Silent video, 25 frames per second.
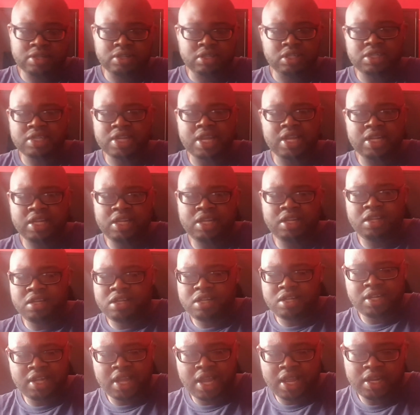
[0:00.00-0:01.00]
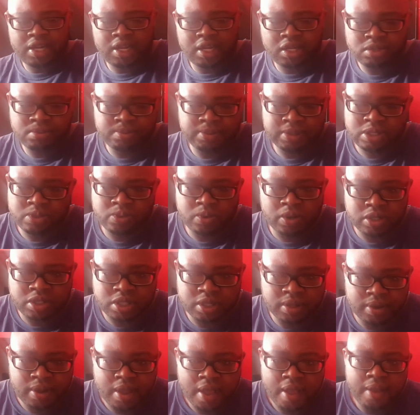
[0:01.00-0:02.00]
of the Saturday night I was meant to watch
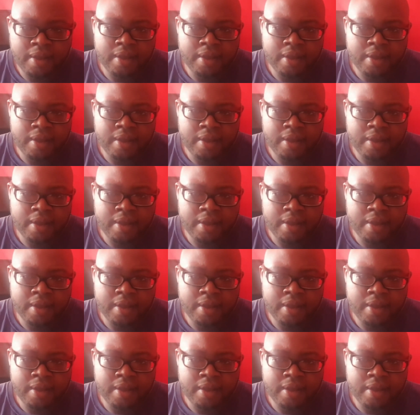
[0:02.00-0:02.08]
it.